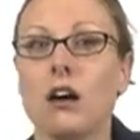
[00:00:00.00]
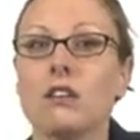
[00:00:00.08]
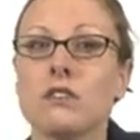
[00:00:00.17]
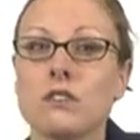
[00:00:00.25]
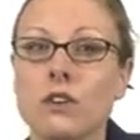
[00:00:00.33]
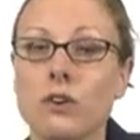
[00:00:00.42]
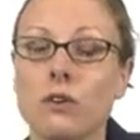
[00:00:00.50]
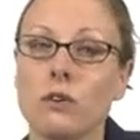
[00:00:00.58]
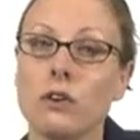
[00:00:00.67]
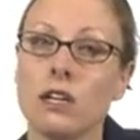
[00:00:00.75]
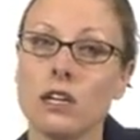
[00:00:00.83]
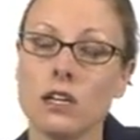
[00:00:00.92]

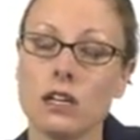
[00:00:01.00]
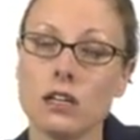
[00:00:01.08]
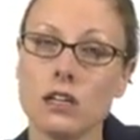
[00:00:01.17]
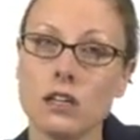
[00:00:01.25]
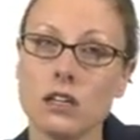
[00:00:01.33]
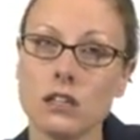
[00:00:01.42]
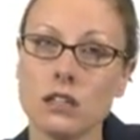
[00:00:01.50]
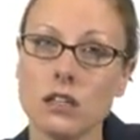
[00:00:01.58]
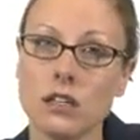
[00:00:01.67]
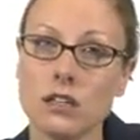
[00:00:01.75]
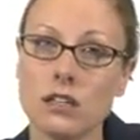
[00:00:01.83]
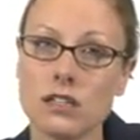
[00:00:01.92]
So
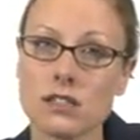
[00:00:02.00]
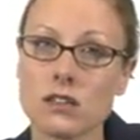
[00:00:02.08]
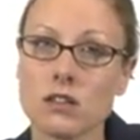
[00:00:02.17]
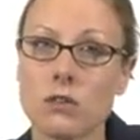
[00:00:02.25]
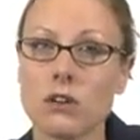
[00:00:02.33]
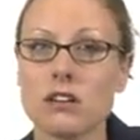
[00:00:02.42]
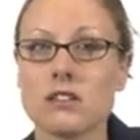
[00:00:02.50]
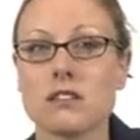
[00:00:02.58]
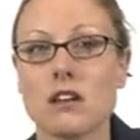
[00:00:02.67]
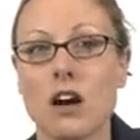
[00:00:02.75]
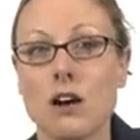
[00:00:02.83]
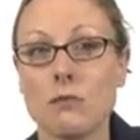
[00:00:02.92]
this course
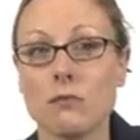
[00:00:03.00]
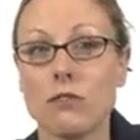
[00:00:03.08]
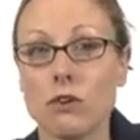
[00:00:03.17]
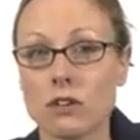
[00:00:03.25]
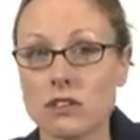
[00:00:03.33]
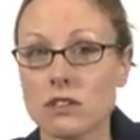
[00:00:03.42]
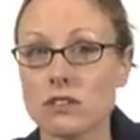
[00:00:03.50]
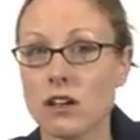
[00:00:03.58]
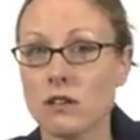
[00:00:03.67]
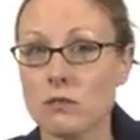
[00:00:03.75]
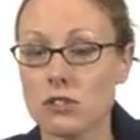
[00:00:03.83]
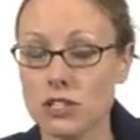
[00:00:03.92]
focuses
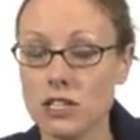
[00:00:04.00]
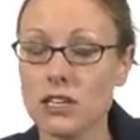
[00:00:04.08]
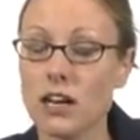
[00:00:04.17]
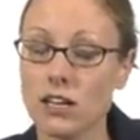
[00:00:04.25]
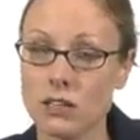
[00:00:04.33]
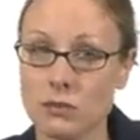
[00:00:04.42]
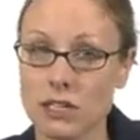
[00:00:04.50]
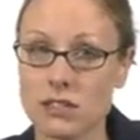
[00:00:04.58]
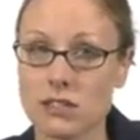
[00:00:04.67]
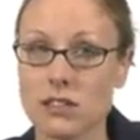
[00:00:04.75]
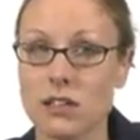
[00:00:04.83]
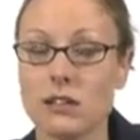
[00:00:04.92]
on machine
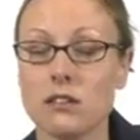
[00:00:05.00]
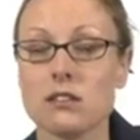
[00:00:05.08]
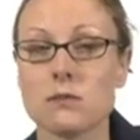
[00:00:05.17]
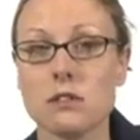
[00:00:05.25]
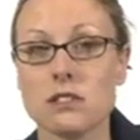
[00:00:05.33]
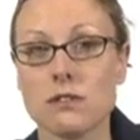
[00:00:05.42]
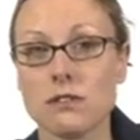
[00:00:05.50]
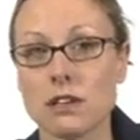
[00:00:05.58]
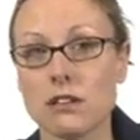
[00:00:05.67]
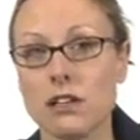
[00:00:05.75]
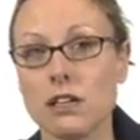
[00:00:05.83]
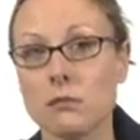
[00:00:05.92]
elements, and
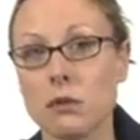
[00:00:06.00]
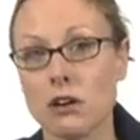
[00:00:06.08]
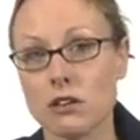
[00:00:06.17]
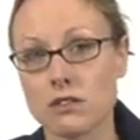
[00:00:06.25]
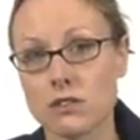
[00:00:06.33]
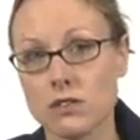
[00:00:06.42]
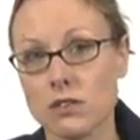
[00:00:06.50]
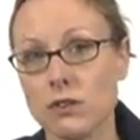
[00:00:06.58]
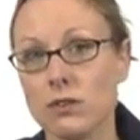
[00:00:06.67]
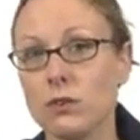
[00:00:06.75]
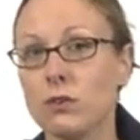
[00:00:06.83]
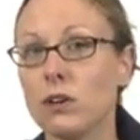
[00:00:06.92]
specifically in parts
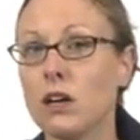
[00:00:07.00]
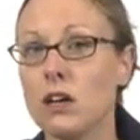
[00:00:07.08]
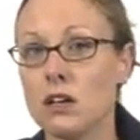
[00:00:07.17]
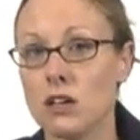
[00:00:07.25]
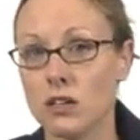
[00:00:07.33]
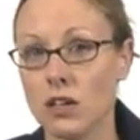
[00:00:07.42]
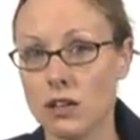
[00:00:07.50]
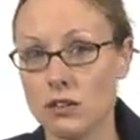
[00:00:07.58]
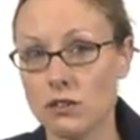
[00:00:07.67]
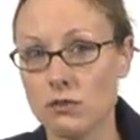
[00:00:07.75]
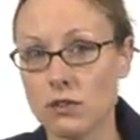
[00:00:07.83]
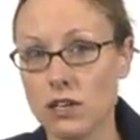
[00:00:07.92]
2
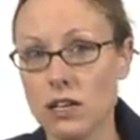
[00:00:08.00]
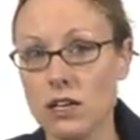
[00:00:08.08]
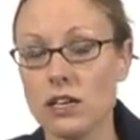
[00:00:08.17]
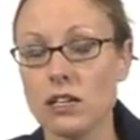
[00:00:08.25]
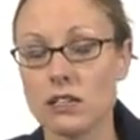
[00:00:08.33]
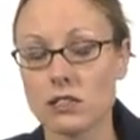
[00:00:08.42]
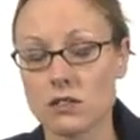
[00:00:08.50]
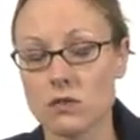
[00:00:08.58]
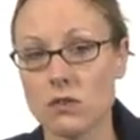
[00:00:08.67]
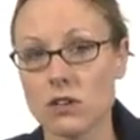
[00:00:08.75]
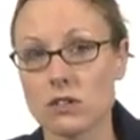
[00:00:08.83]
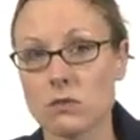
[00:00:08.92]
and 3 in this
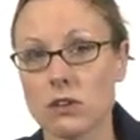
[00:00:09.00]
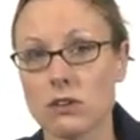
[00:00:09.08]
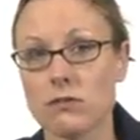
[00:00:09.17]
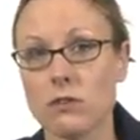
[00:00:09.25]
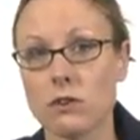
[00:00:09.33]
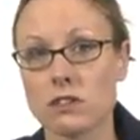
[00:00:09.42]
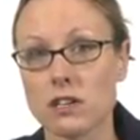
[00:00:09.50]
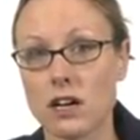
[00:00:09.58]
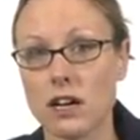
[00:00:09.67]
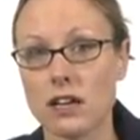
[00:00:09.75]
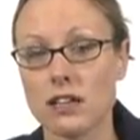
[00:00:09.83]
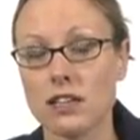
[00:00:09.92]
course, we're going to focus
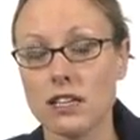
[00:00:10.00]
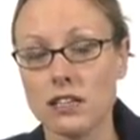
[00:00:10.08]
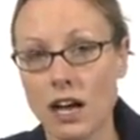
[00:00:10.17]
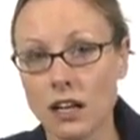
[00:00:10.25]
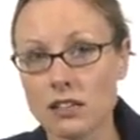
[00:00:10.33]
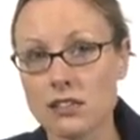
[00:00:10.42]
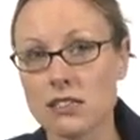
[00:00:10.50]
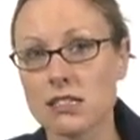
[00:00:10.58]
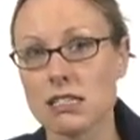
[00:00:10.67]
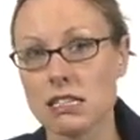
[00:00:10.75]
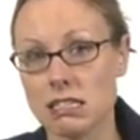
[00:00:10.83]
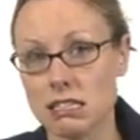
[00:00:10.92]
on the
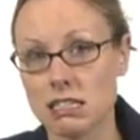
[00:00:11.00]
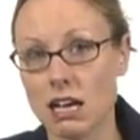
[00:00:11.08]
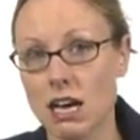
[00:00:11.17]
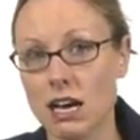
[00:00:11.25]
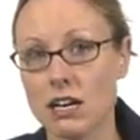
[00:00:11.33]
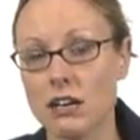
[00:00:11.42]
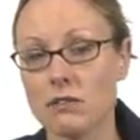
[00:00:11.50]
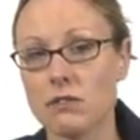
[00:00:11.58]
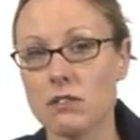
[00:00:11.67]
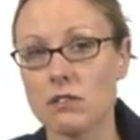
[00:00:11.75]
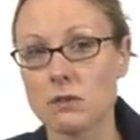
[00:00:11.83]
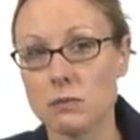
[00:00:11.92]
analysis and design
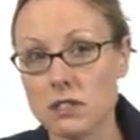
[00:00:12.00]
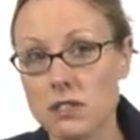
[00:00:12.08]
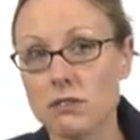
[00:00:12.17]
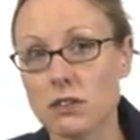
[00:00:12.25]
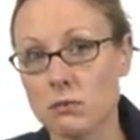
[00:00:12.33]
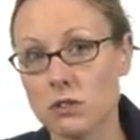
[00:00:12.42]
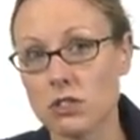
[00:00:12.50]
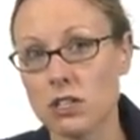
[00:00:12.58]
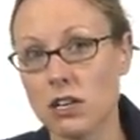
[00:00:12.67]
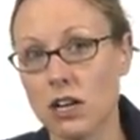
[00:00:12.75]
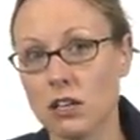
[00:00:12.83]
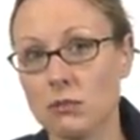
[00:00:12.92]
of specific
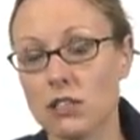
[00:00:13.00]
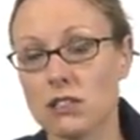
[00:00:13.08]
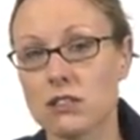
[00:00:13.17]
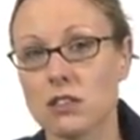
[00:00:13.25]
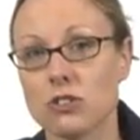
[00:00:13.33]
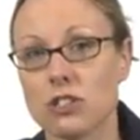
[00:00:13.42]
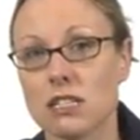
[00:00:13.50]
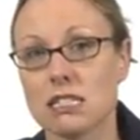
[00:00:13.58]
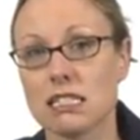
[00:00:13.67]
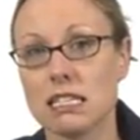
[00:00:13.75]
machine elements such as